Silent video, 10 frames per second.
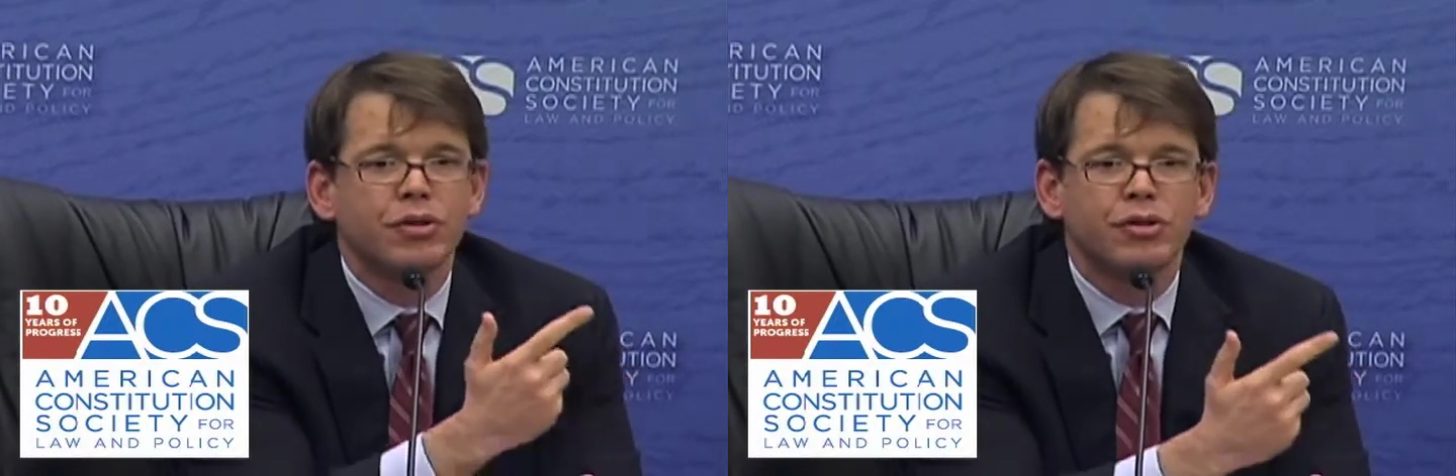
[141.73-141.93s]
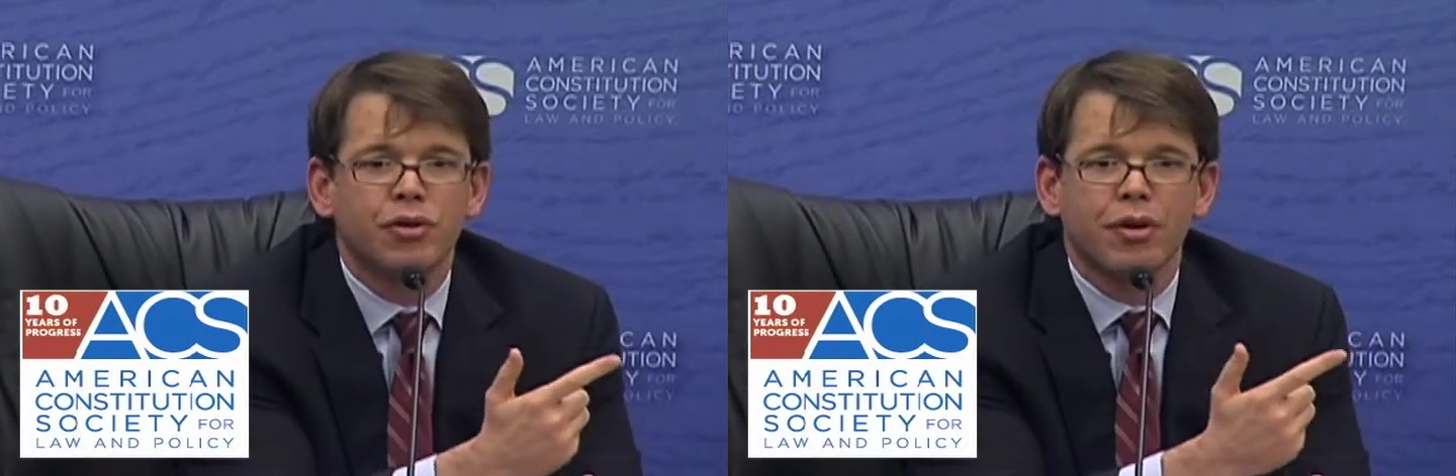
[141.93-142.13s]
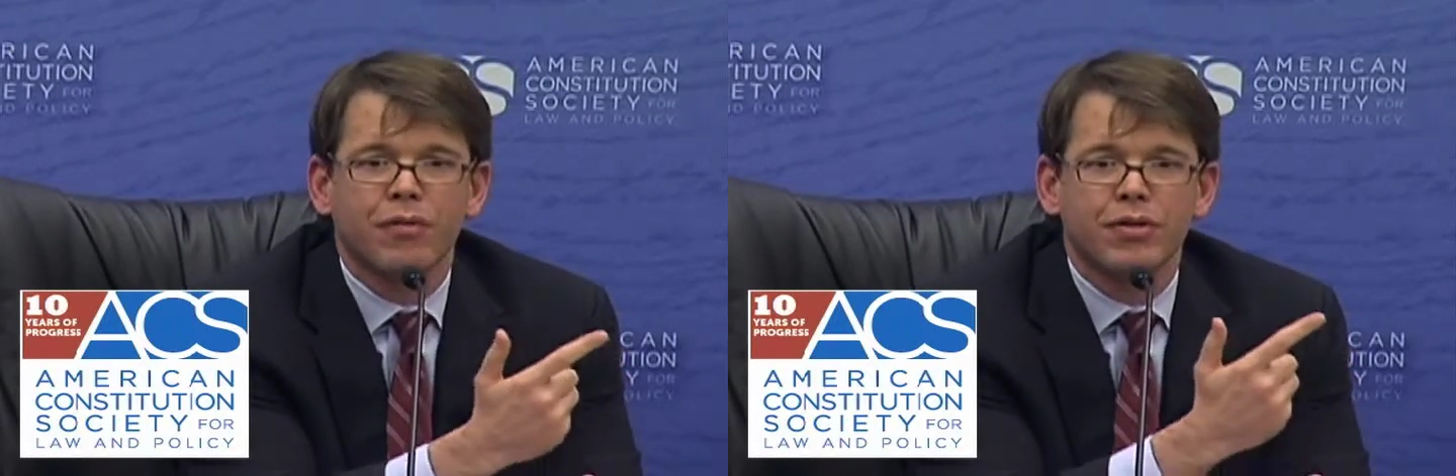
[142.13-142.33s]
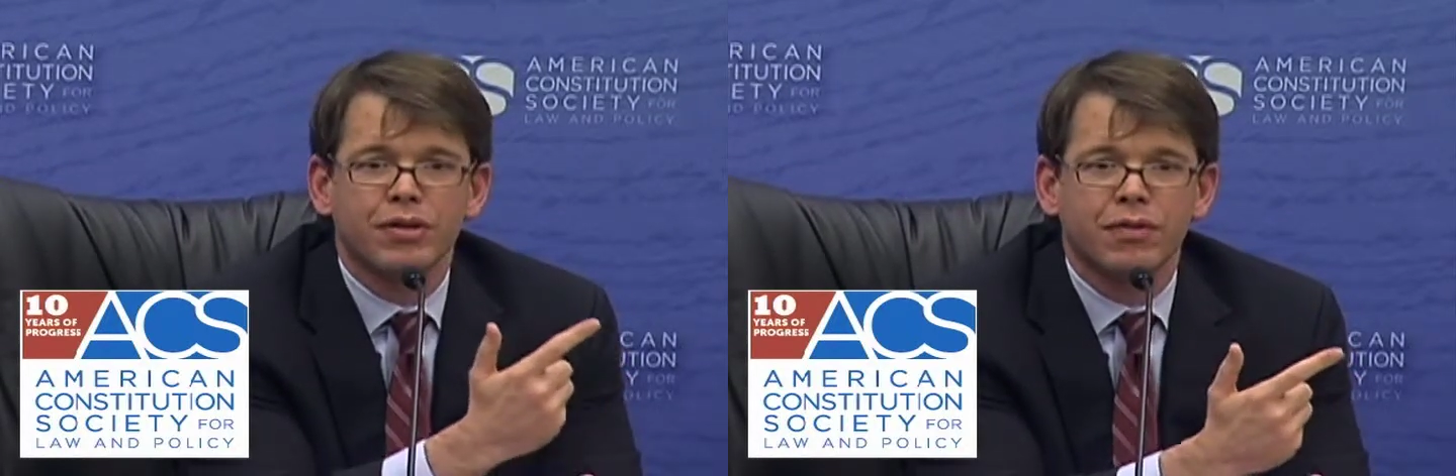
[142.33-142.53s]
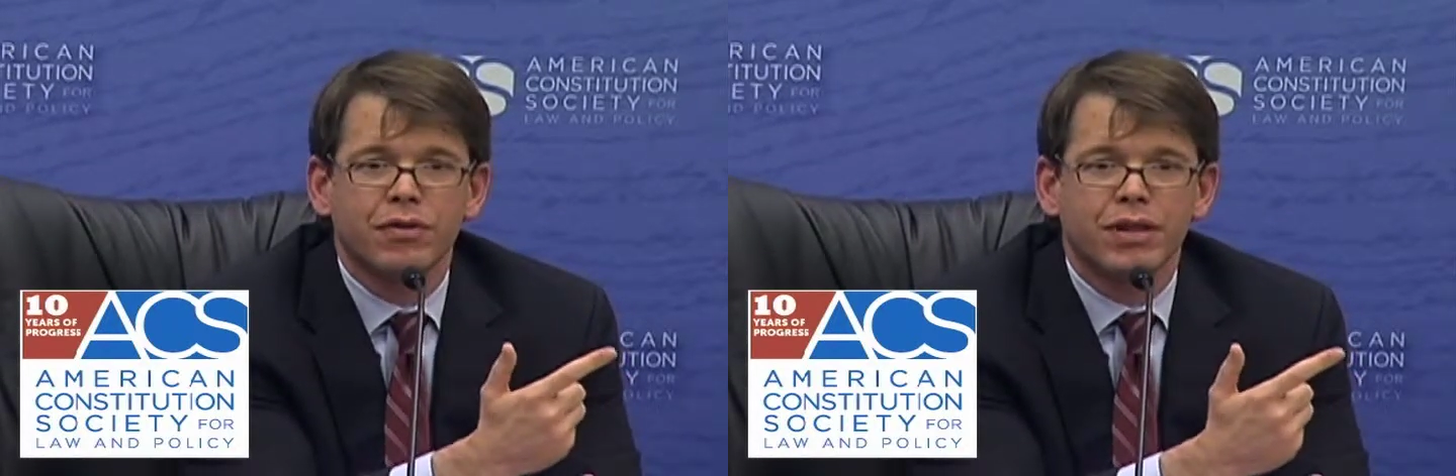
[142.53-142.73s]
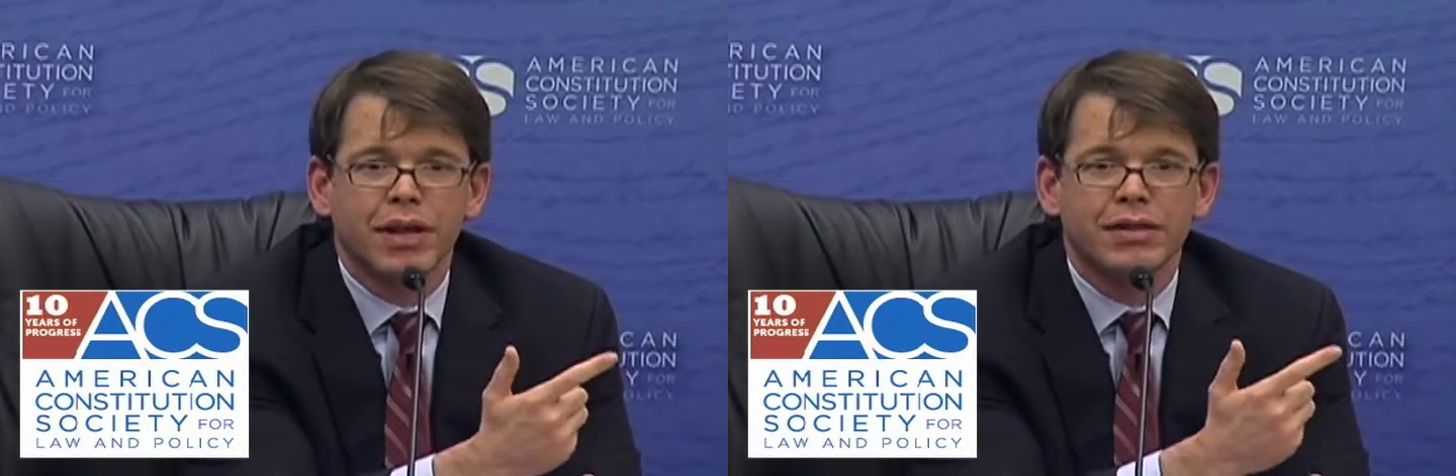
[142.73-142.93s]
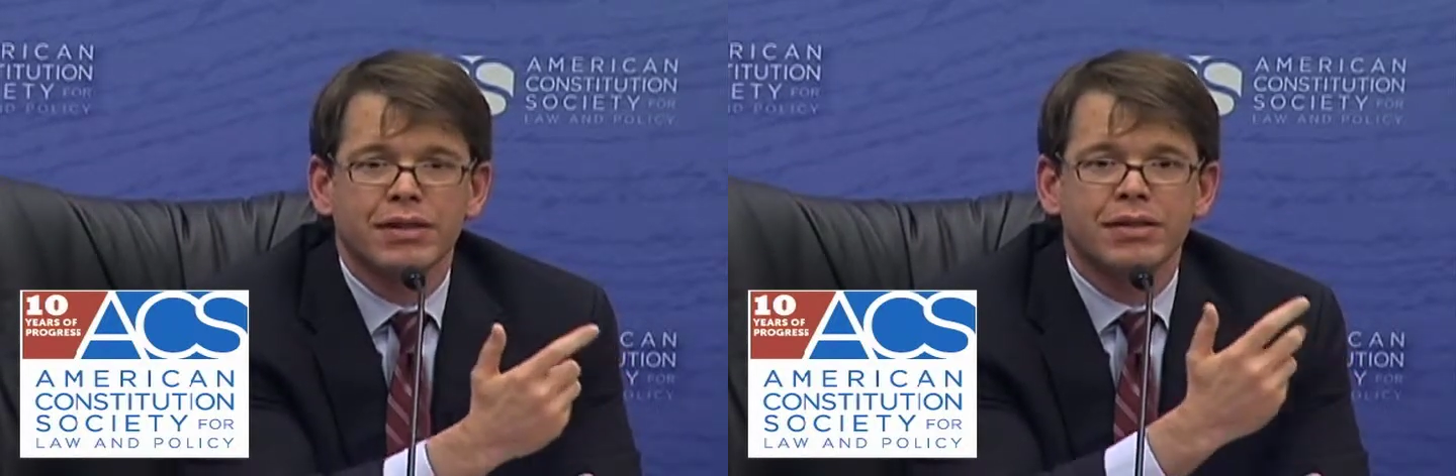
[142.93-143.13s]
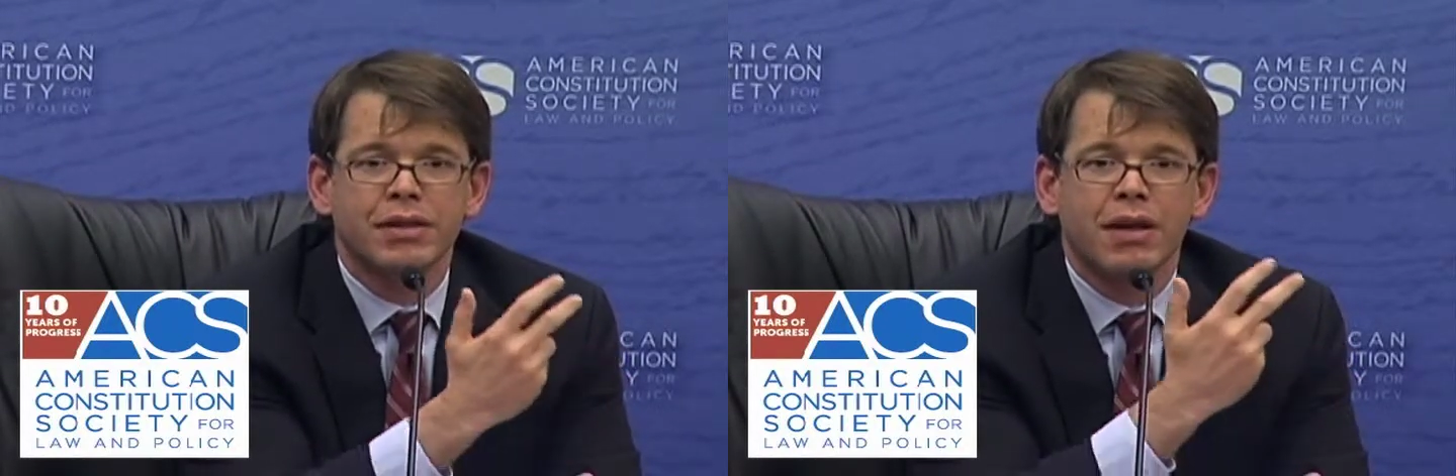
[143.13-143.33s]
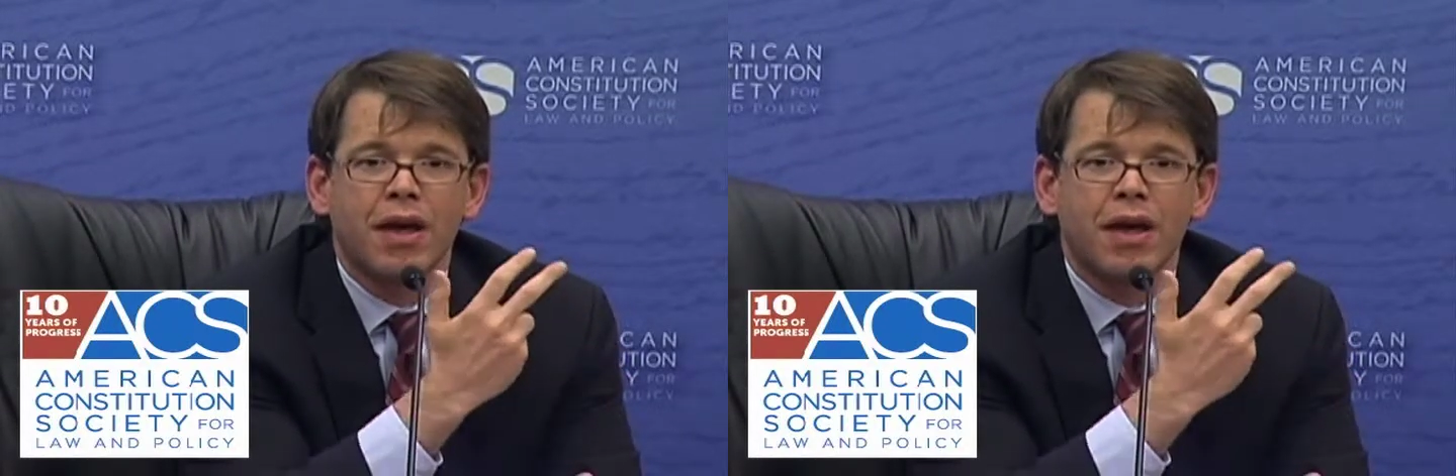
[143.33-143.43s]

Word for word: a jury for civil cases,